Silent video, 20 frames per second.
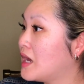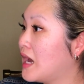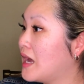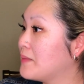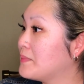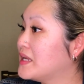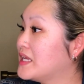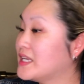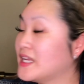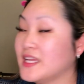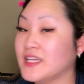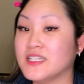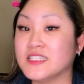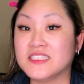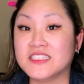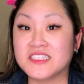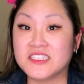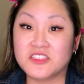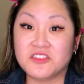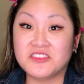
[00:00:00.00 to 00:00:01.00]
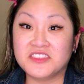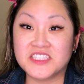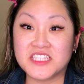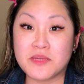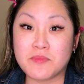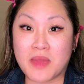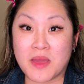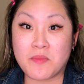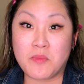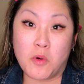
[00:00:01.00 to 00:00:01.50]
I mean, I can still
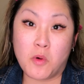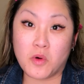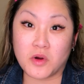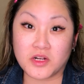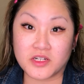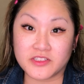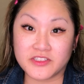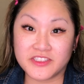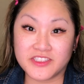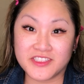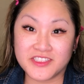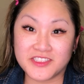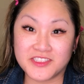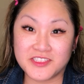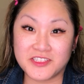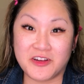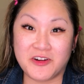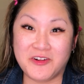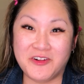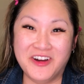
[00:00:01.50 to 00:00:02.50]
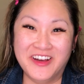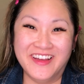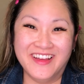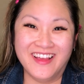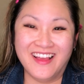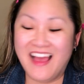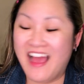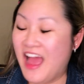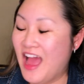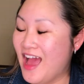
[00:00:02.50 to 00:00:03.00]
see my pores, so
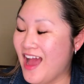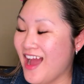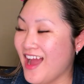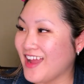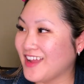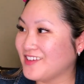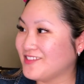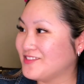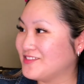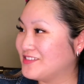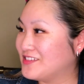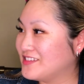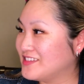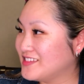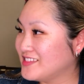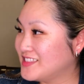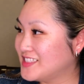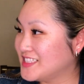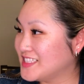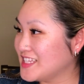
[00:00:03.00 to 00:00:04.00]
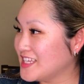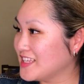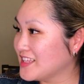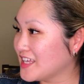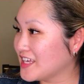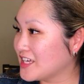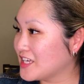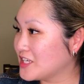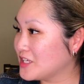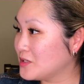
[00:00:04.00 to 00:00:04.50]
I don't see
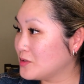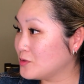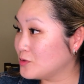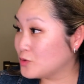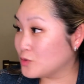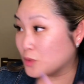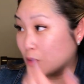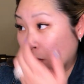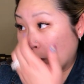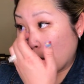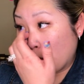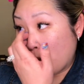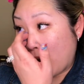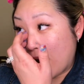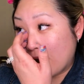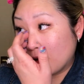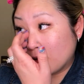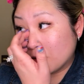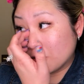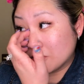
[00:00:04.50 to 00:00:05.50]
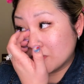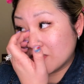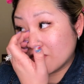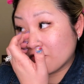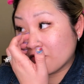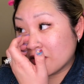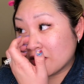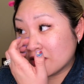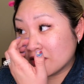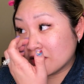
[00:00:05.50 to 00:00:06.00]
like a huge radical
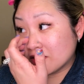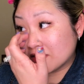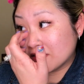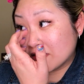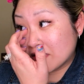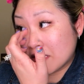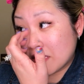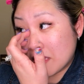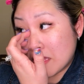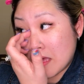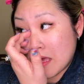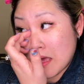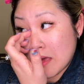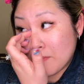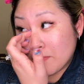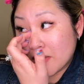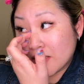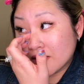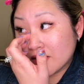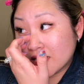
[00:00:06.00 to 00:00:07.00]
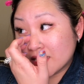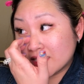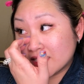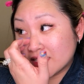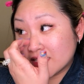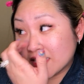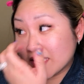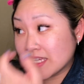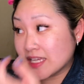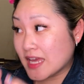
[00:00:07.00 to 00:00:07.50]
difference, but let's
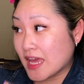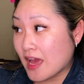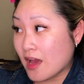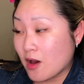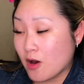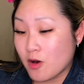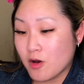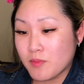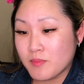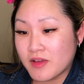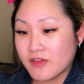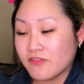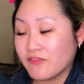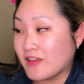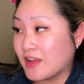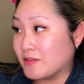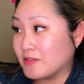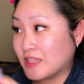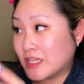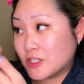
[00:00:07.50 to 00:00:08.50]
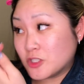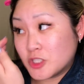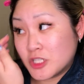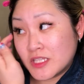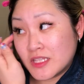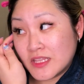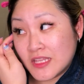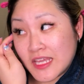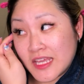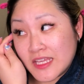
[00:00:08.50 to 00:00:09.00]
see how my
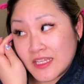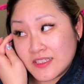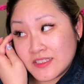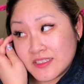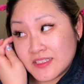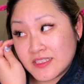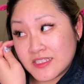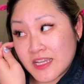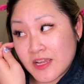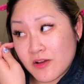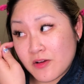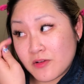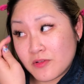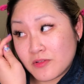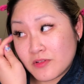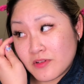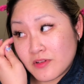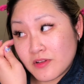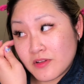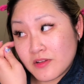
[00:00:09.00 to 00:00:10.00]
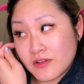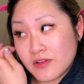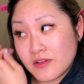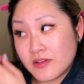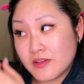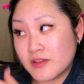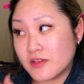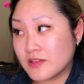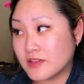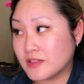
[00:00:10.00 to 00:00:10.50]
foundation lays down
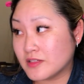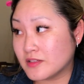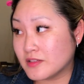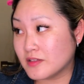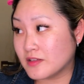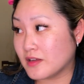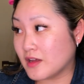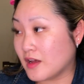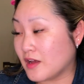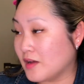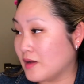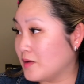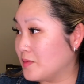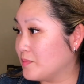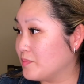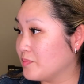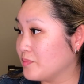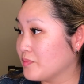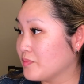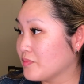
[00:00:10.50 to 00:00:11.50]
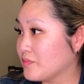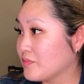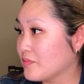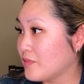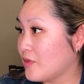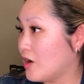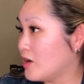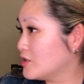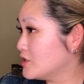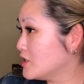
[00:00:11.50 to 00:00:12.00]

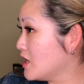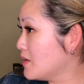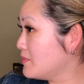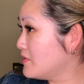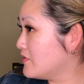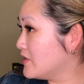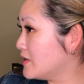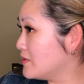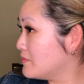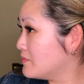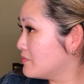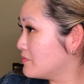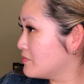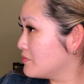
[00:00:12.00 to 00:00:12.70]
on top of it.